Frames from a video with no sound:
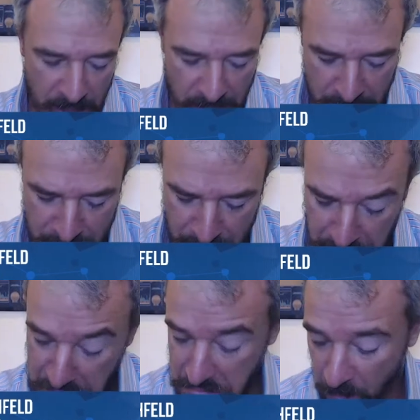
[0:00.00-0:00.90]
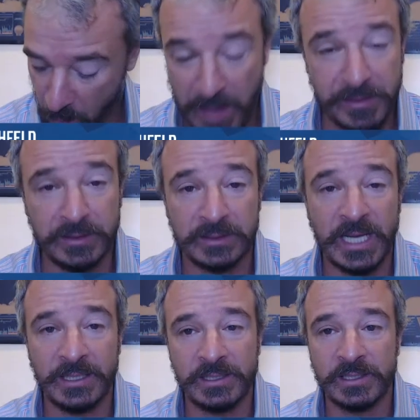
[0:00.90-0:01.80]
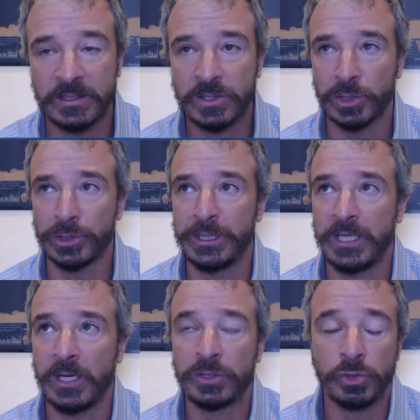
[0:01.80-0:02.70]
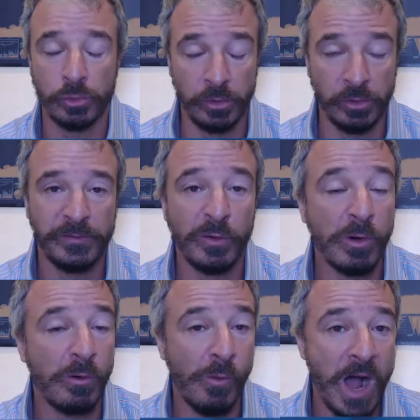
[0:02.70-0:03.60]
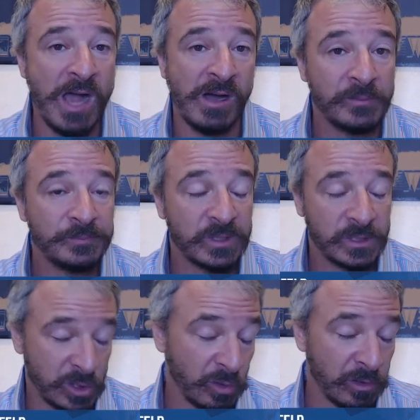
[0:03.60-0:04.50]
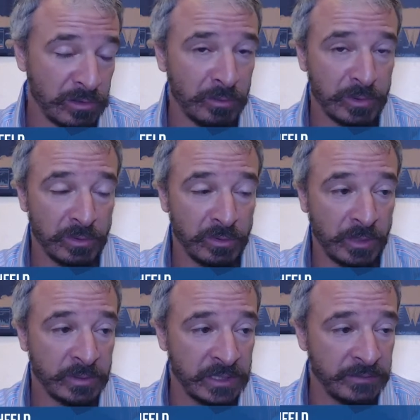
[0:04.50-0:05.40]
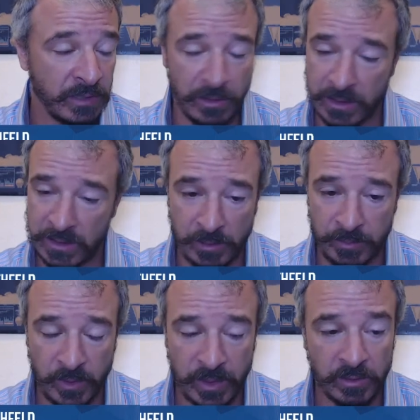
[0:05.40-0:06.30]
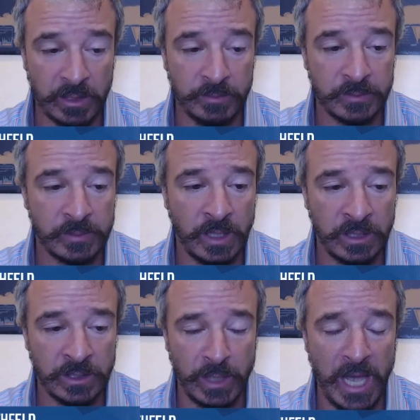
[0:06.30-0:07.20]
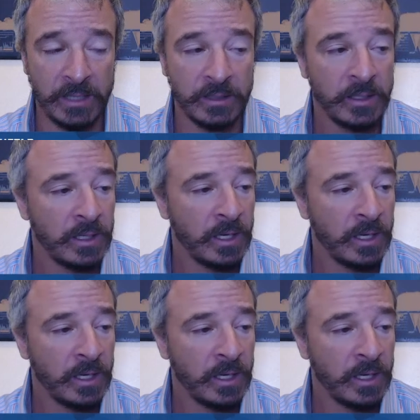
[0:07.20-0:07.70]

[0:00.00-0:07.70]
And I think that is certainly a truth for a while. It's a short-term truth, I believe. I think at some point it'll come to an end.